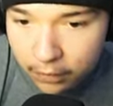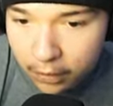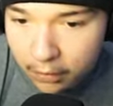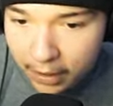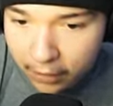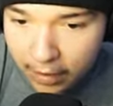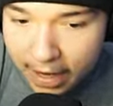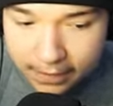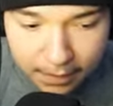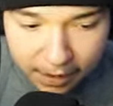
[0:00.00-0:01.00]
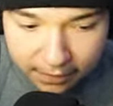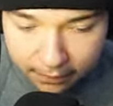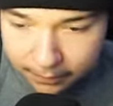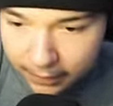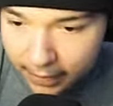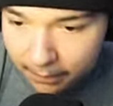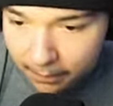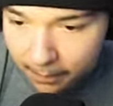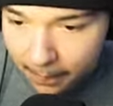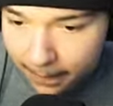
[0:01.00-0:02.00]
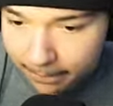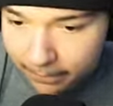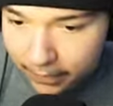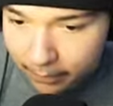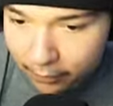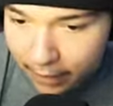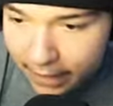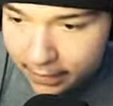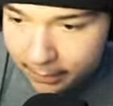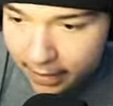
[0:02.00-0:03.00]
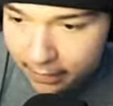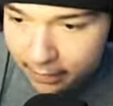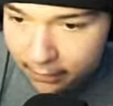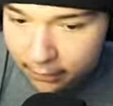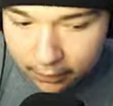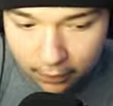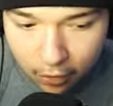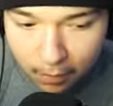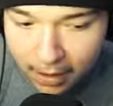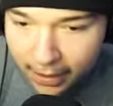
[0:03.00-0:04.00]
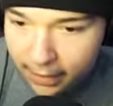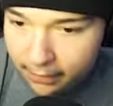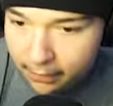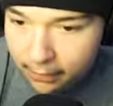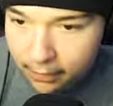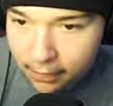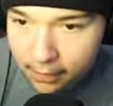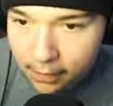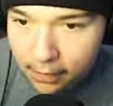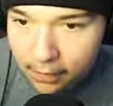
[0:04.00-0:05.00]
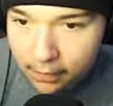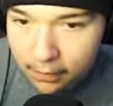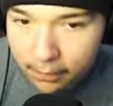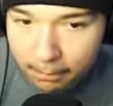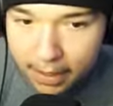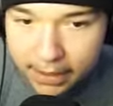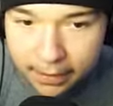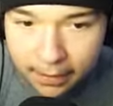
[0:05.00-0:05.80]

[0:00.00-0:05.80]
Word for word: Oh no, grass is the best. Yep, yep, grass is the best. Oh my god. Mud?